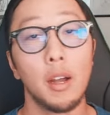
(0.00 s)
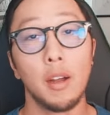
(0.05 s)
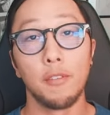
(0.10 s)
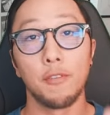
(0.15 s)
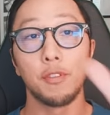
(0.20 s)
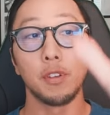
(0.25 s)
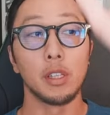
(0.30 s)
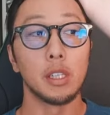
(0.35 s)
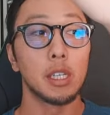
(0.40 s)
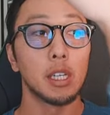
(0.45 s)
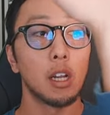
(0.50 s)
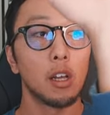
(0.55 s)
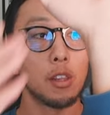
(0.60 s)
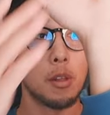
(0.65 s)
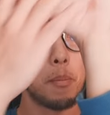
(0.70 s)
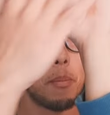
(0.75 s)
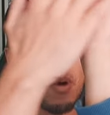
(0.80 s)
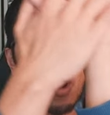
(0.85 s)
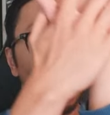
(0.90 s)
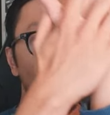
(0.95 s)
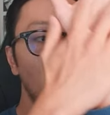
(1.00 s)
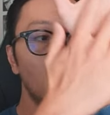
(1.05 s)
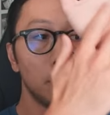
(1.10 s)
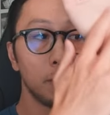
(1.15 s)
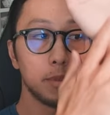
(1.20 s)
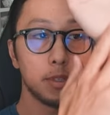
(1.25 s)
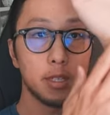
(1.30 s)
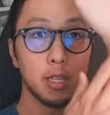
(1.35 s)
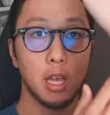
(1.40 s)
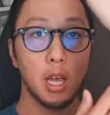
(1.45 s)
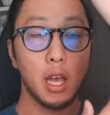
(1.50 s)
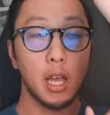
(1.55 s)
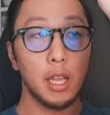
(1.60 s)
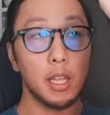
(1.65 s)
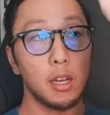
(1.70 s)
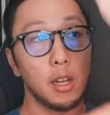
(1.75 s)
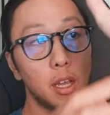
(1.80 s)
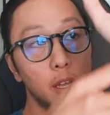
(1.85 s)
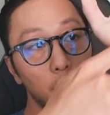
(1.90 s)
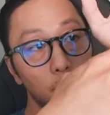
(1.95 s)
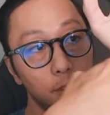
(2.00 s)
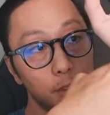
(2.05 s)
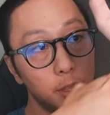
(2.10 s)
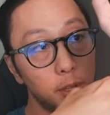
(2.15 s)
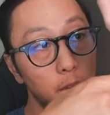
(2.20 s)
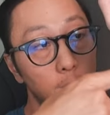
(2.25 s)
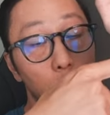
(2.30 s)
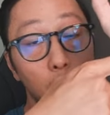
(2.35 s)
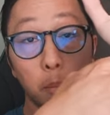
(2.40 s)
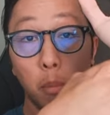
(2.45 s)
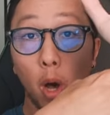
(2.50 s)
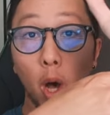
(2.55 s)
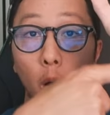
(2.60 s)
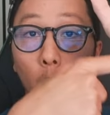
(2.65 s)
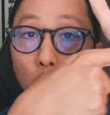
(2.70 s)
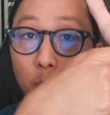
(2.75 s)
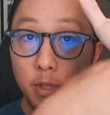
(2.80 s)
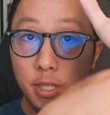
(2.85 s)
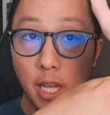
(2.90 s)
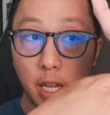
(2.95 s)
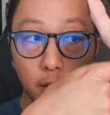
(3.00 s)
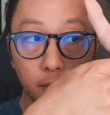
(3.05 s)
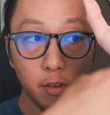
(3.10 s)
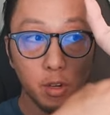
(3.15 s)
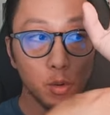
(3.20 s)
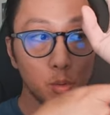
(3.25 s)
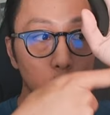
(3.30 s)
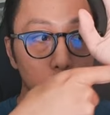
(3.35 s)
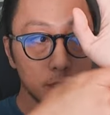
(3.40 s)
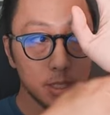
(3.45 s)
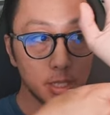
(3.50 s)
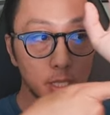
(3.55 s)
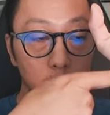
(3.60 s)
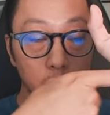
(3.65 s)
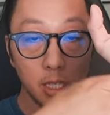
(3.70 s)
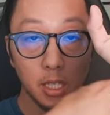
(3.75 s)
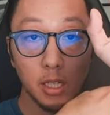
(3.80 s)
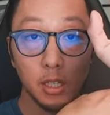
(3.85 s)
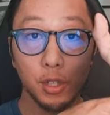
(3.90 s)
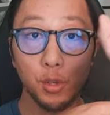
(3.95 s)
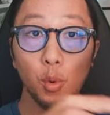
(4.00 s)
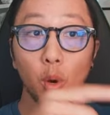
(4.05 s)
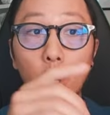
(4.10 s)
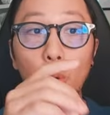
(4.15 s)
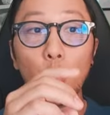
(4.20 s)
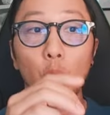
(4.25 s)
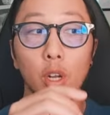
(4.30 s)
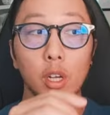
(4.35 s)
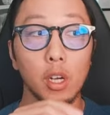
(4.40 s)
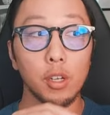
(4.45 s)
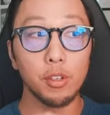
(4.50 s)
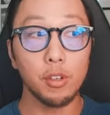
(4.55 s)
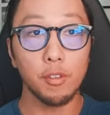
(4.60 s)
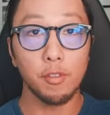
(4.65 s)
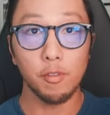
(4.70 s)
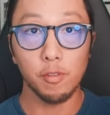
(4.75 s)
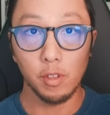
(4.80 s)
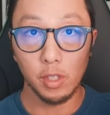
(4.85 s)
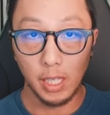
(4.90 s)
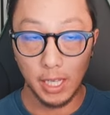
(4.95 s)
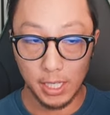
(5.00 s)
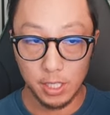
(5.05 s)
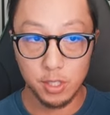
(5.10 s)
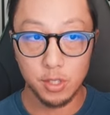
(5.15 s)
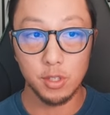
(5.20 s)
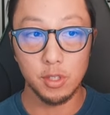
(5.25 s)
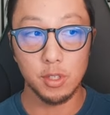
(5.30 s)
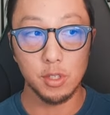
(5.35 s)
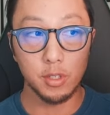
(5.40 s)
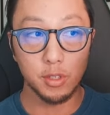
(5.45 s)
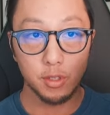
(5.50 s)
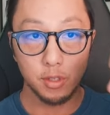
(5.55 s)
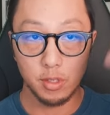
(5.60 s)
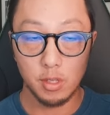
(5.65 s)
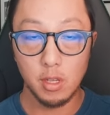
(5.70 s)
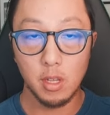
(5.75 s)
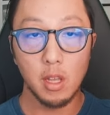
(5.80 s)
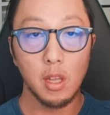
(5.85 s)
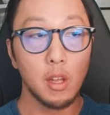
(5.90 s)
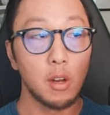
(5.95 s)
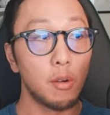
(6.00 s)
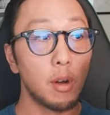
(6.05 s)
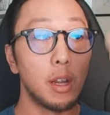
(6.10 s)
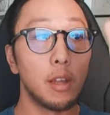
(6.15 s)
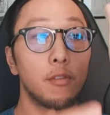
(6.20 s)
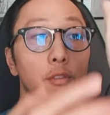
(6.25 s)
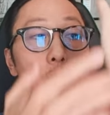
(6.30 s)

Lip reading: feeling on the palm side of your wrist here, you want to work on your flexors, right? If